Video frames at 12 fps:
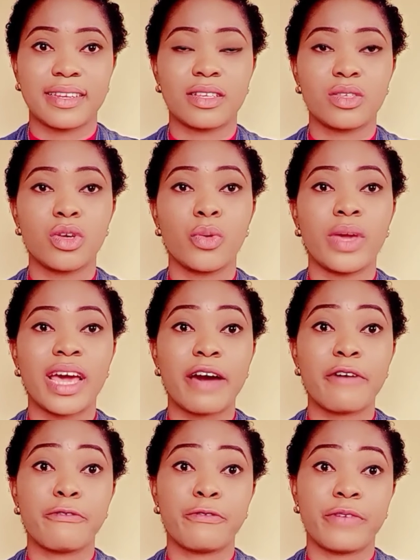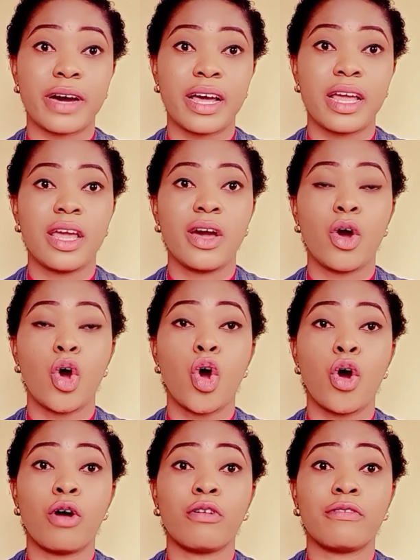So we have fa
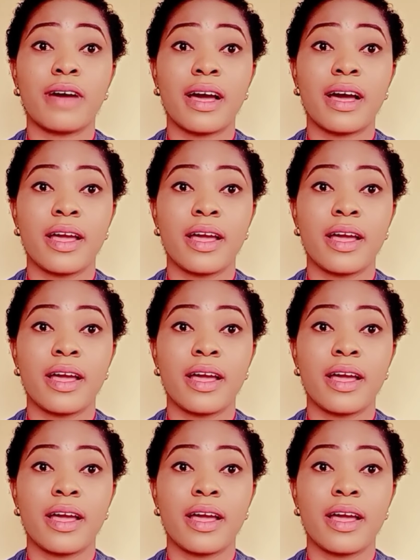or va